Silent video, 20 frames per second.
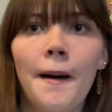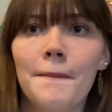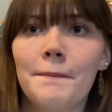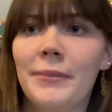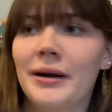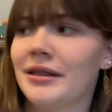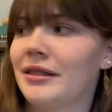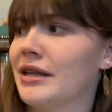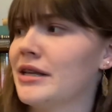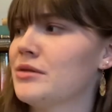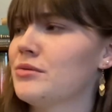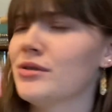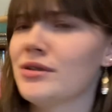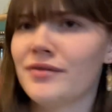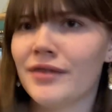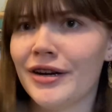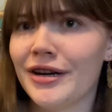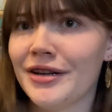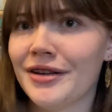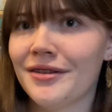but this was
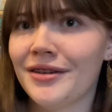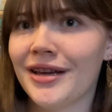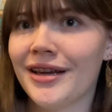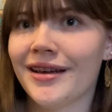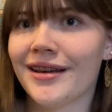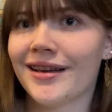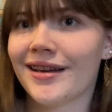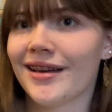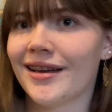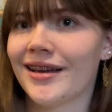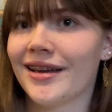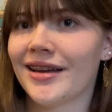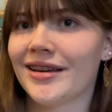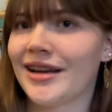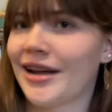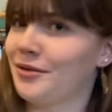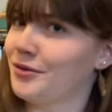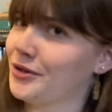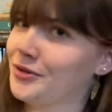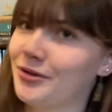very unique, and
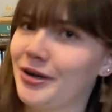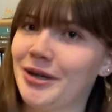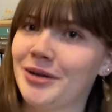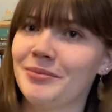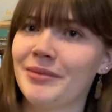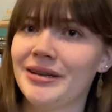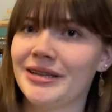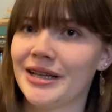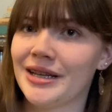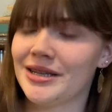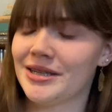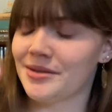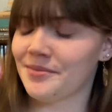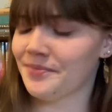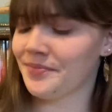I would recommend it.